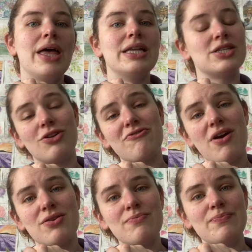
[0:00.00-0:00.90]
It's not
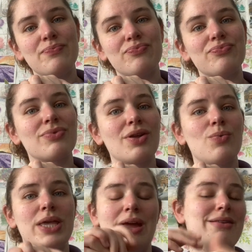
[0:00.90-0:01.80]
fun.
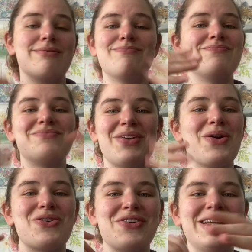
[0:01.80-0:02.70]
We can
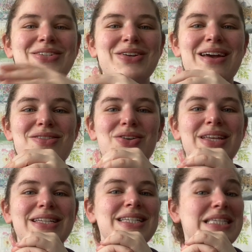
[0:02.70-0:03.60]
agree together
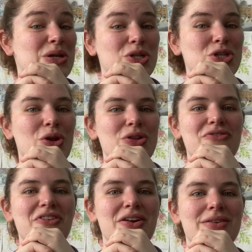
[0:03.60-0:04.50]
that it's not a lot of
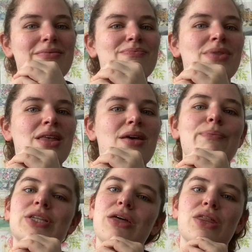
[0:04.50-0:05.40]
fun,
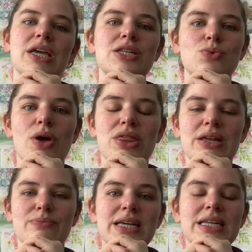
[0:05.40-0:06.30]
but I think it's worth
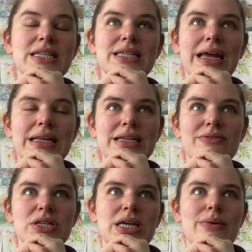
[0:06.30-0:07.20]
it. And in the end,
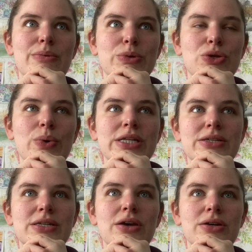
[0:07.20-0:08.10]
every time I'm gonna wear the
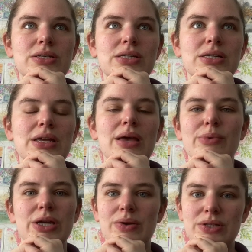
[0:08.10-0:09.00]
skirt, am
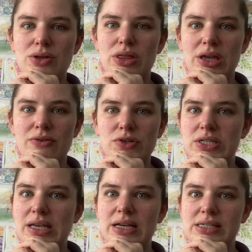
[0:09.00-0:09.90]
I going to think of the
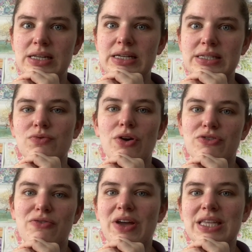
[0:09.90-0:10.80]
size it is, of the
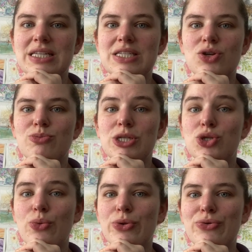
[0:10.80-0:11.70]
fact that it's gonna be
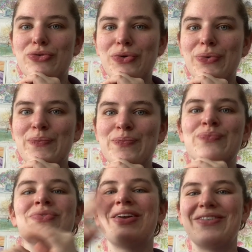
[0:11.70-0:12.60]
so beautiful?
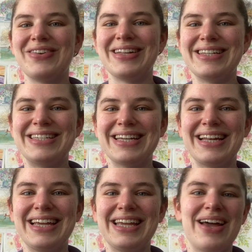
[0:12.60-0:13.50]

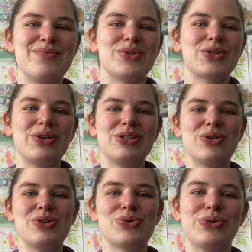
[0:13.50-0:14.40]
Realistically, I'm just going to
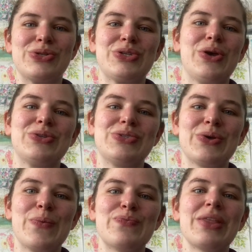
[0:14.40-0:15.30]
enjoy the skirt. So